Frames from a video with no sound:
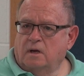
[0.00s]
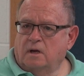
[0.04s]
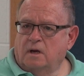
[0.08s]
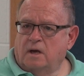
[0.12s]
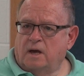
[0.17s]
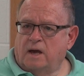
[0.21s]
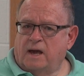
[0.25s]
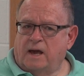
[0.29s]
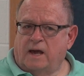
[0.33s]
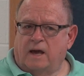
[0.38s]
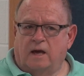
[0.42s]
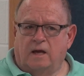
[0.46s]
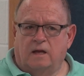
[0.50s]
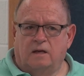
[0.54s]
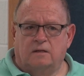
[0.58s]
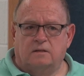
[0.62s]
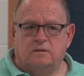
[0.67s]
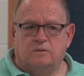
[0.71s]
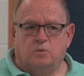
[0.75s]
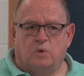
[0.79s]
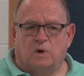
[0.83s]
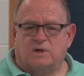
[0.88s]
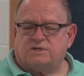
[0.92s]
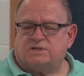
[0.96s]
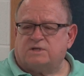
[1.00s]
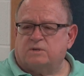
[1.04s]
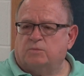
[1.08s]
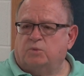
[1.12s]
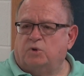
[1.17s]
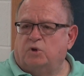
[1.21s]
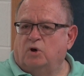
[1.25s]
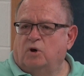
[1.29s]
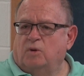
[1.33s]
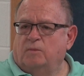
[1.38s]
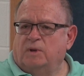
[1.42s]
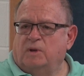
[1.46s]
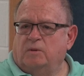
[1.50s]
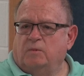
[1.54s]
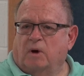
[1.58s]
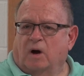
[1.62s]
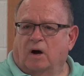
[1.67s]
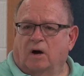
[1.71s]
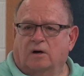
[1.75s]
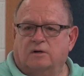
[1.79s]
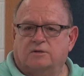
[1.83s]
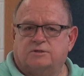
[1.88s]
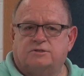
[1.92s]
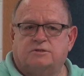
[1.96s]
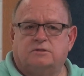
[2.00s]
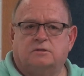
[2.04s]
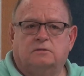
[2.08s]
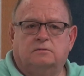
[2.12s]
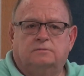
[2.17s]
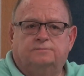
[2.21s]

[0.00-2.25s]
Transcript: And what's in bloom in March?